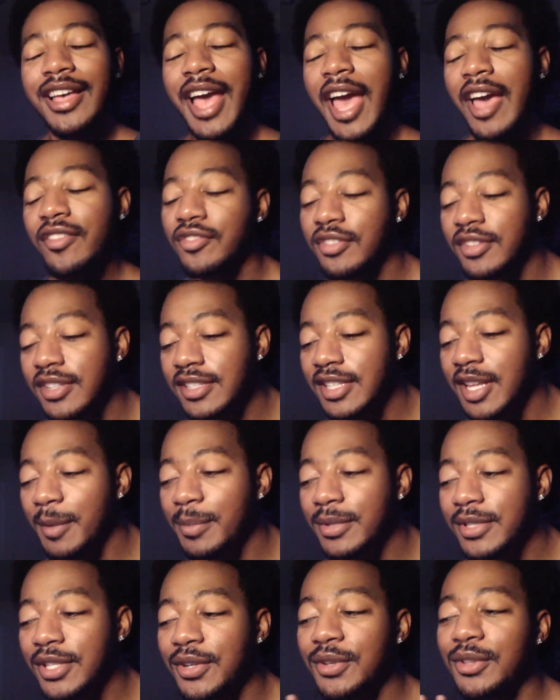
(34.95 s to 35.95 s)
After this
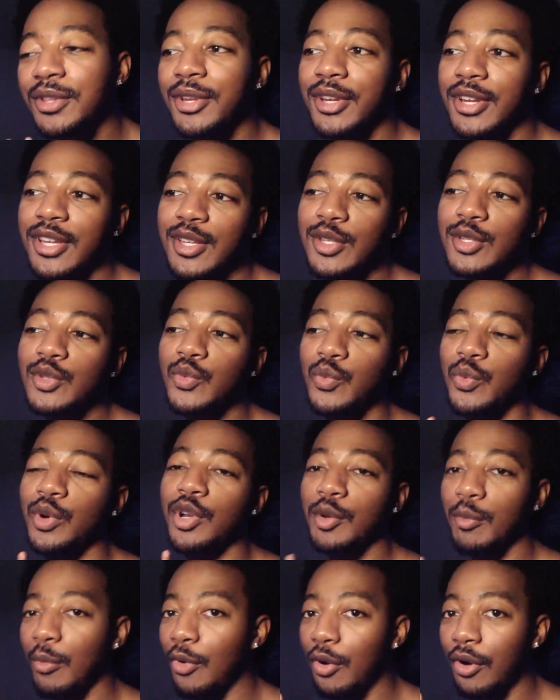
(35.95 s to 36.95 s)
episode, there is
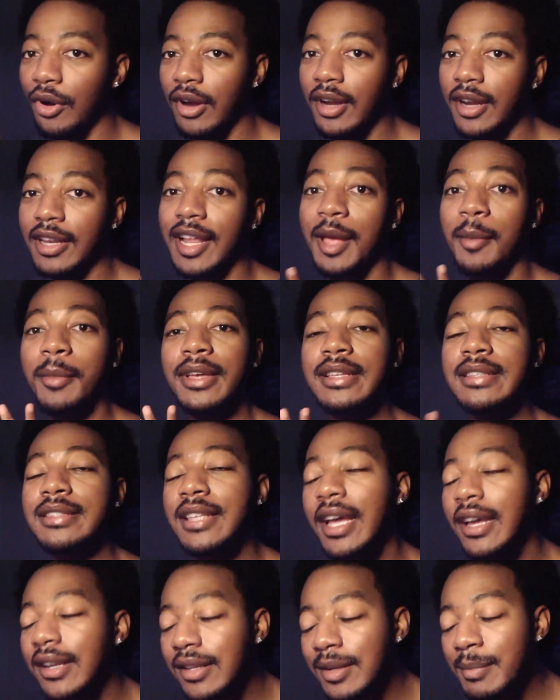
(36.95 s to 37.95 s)
one more, and I'm
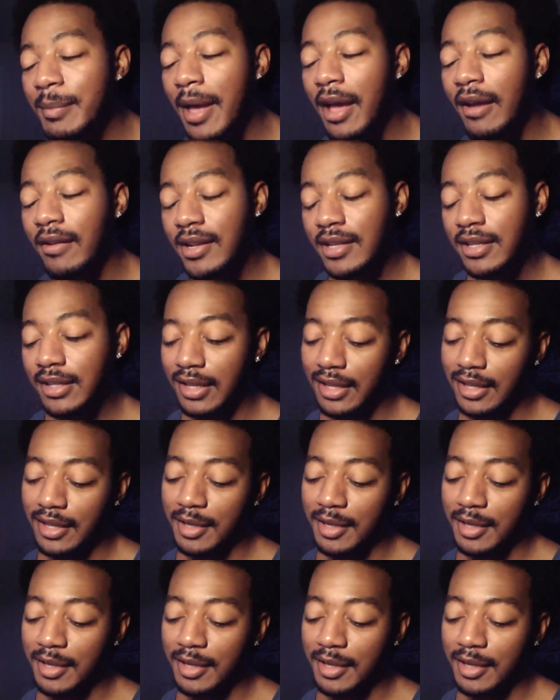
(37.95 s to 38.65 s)
excited about it,